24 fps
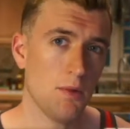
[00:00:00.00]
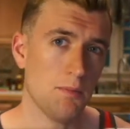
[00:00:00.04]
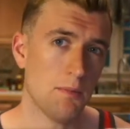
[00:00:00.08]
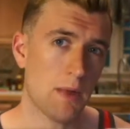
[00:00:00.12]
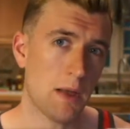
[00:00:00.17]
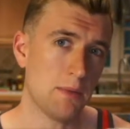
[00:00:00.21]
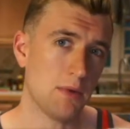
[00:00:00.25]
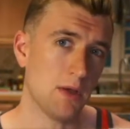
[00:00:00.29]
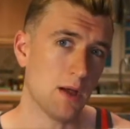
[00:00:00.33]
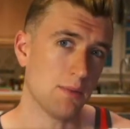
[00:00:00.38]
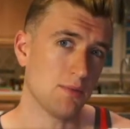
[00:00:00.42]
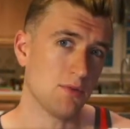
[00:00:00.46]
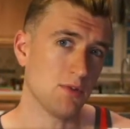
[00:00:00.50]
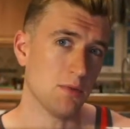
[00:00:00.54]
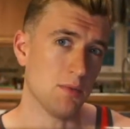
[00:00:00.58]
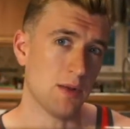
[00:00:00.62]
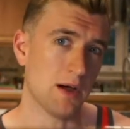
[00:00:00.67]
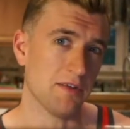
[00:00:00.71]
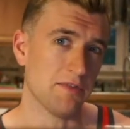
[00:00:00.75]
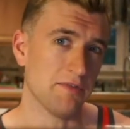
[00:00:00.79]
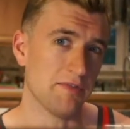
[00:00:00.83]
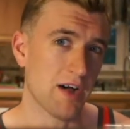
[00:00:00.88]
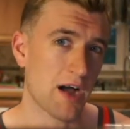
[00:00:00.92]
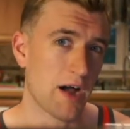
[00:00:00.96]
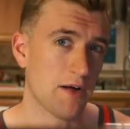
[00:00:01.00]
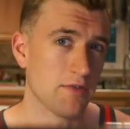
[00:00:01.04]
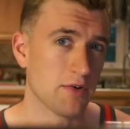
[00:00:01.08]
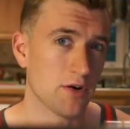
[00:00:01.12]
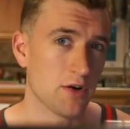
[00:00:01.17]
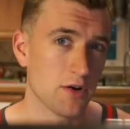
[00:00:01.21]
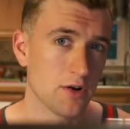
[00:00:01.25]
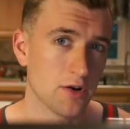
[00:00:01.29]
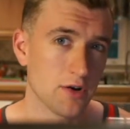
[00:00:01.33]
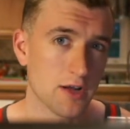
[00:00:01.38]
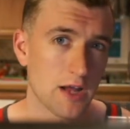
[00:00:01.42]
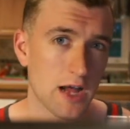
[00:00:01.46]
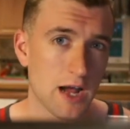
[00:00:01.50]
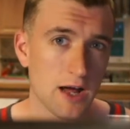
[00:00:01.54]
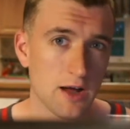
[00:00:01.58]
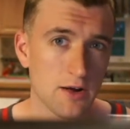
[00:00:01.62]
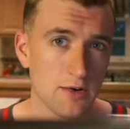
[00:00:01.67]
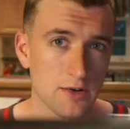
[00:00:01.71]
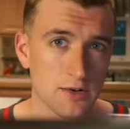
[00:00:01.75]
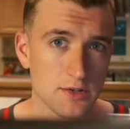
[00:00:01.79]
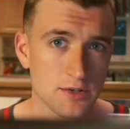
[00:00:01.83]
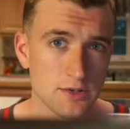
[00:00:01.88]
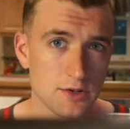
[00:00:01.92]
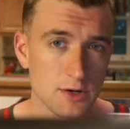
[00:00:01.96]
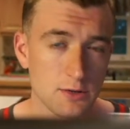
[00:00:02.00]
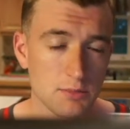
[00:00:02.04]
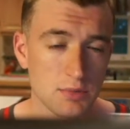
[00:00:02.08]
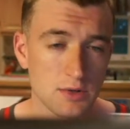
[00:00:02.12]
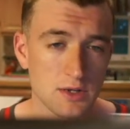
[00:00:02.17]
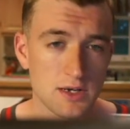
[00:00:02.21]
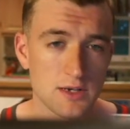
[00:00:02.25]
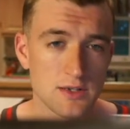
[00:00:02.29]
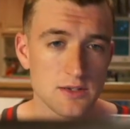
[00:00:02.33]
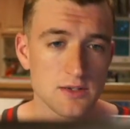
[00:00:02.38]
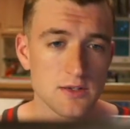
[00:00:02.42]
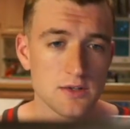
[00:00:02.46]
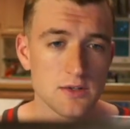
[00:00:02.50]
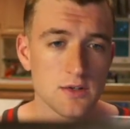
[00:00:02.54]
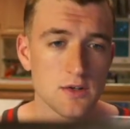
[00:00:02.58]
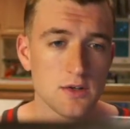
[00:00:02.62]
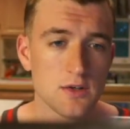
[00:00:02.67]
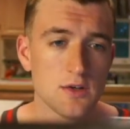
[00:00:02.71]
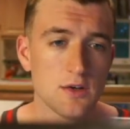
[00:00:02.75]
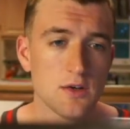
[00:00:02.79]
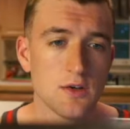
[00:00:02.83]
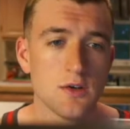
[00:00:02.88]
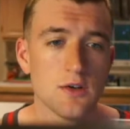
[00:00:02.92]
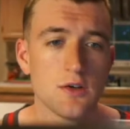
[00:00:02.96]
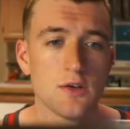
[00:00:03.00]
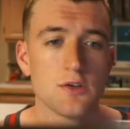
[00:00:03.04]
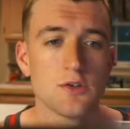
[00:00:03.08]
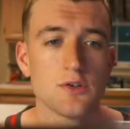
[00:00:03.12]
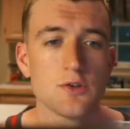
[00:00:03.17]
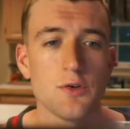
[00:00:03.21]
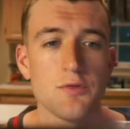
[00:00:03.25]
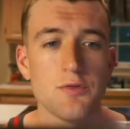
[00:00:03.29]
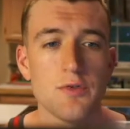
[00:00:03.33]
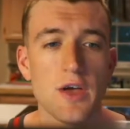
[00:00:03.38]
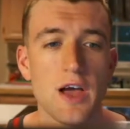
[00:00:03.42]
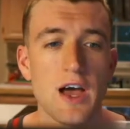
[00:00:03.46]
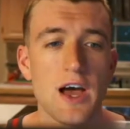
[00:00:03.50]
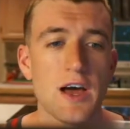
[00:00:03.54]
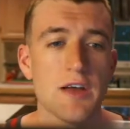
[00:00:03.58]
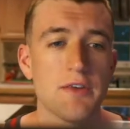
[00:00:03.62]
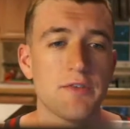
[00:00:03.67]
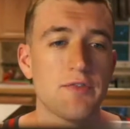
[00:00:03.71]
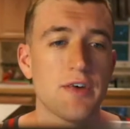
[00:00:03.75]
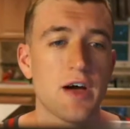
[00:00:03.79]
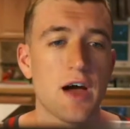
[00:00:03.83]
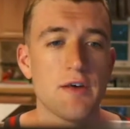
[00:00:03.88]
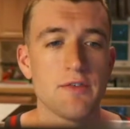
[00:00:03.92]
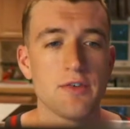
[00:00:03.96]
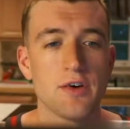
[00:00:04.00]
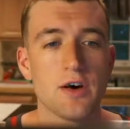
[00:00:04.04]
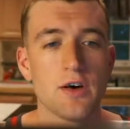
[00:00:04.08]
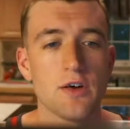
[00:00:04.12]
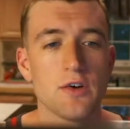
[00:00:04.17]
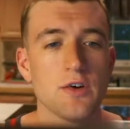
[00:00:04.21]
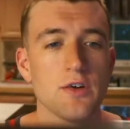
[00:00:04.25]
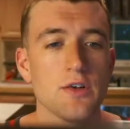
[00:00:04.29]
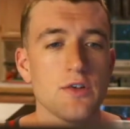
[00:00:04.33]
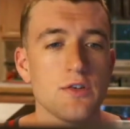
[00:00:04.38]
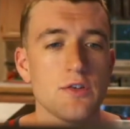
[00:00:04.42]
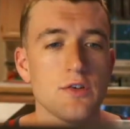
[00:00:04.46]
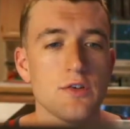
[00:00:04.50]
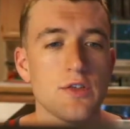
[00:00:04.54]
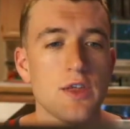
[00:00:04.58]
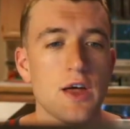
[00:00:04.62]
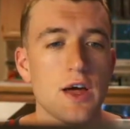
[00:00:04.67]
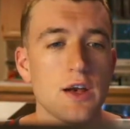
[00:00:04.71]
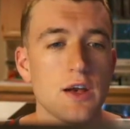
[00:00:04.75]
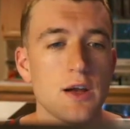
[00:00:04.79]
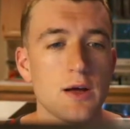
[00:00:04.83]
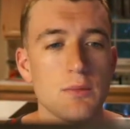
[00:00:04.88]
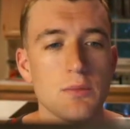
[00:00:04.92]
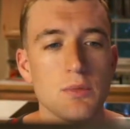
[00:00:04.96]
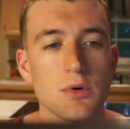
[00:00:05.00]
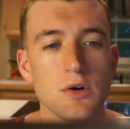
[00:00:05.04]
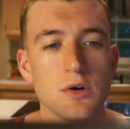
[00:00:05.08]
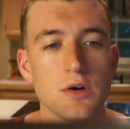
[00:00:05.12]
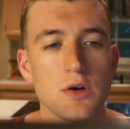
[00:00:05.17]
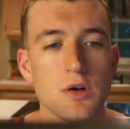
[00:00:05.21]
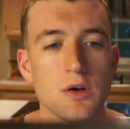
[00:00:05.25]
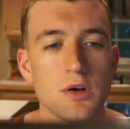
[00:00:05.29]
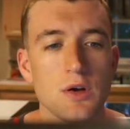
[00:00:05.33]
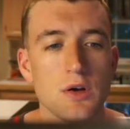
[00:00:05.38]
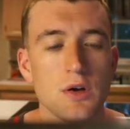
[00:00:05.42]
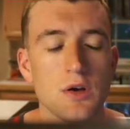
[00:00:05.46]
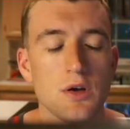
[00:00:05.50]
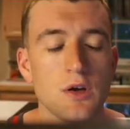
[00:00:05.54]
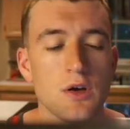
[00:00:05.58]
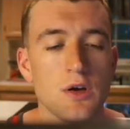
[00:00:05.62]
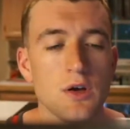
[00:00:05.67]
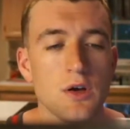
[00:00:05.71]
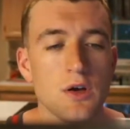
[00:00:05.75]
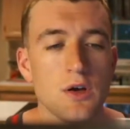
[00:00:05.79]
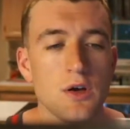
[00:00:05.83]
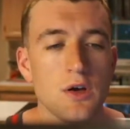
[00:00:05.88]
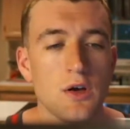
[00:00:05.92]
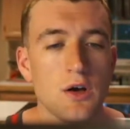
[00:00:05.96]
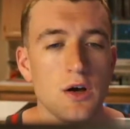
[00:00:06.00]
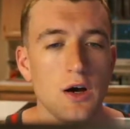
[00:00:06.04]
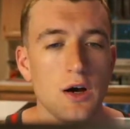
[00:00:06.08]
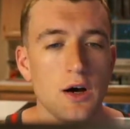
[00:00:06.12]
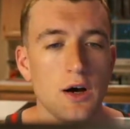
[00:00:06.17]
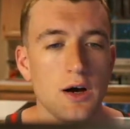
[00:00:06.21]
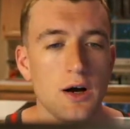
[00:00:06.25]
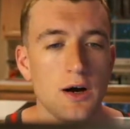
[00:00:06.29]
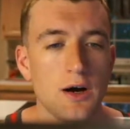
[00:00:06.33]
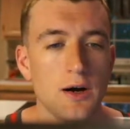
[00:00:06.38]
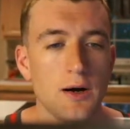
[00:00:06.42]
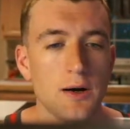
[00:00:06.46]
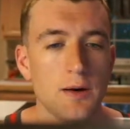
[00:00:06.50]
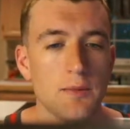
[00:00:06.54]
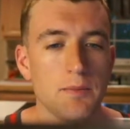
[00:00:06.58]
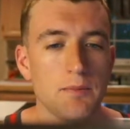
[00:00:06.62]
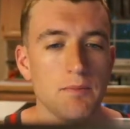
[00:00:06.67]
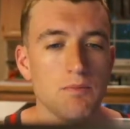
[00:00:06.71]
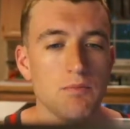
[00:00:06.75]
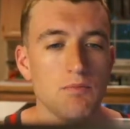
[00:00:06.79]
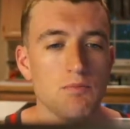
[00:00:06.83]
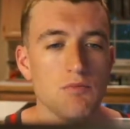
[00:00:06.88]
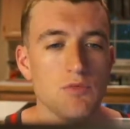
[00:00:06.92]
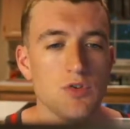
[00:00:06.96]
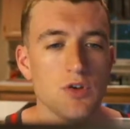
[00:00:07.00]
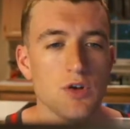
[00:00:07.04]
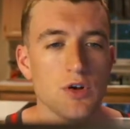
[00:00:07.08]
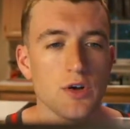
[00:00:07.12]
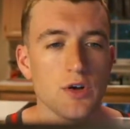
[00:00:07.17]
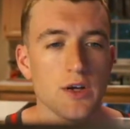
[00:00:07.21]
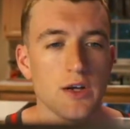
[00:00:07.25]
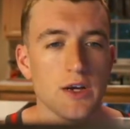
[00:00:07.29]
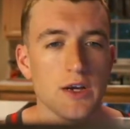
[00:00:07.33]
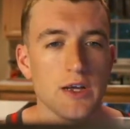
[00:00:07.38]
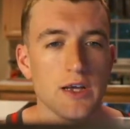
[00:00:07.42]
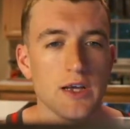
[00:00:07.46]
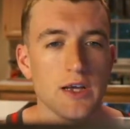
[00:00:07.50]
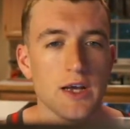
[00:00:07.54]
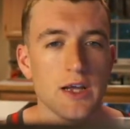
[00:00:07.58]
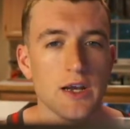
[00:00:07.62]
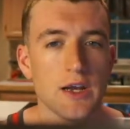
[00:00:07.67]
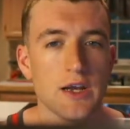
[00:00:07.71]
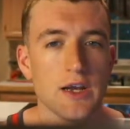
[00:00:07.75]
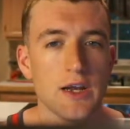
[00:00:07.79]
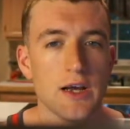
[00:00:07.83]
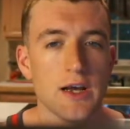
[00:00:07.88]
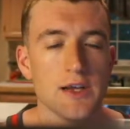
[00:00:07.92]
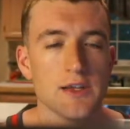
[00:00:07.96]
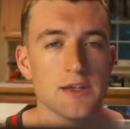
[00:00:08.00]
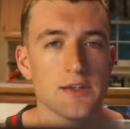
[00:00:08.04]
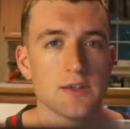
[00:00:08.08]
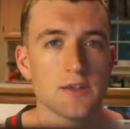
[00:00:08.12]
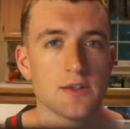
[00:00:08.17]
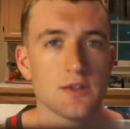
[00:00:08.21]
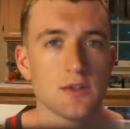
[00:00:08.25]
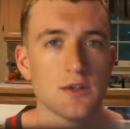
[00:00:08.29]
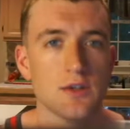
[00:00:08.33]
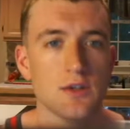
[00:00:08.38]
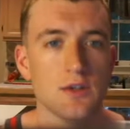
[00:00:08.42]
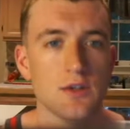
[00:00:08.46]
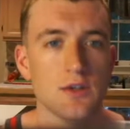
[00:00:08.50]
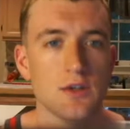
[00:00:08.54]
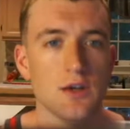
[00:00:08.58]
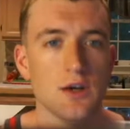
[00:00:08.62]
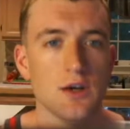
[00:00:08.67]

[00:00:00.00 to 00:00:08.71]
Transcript: maybe up to about 500 calorie surplus. So if you add 500 to that number, you're going to get a nice